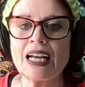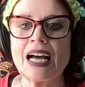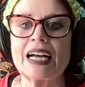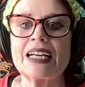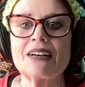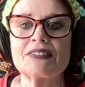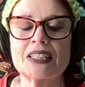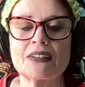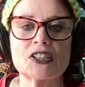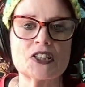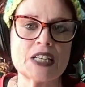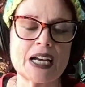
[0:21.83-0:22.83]
I have to
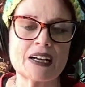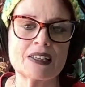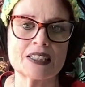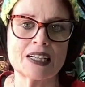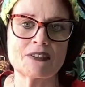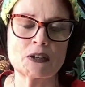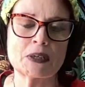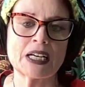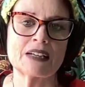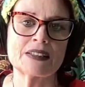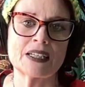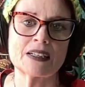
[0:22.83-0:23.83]
give a shout out to everyone
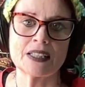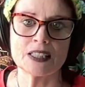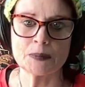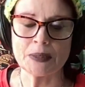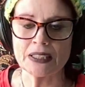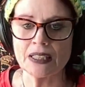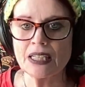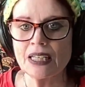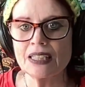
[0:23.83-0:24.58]
out there that's been